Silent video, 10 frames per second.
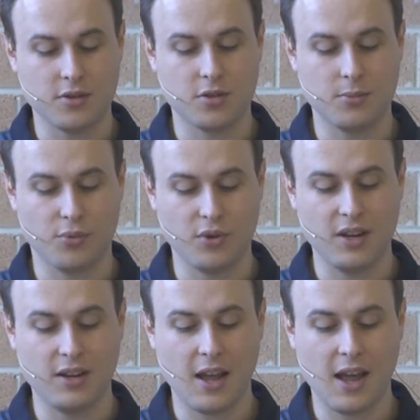to
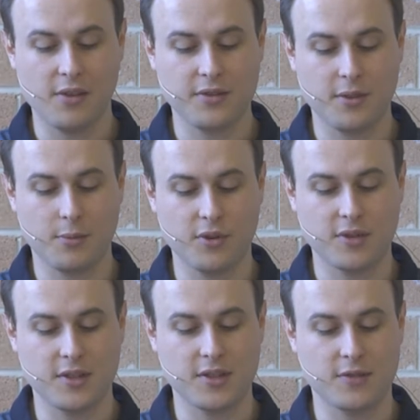bring out the
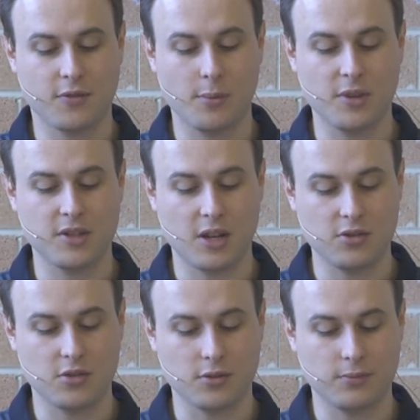prisoners from the
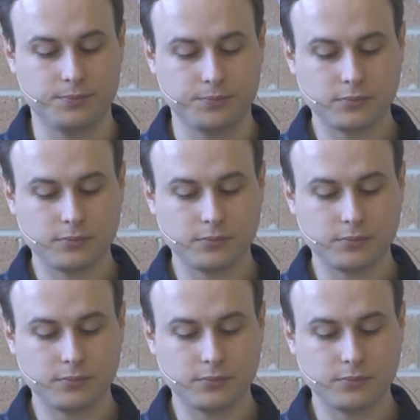dungeon.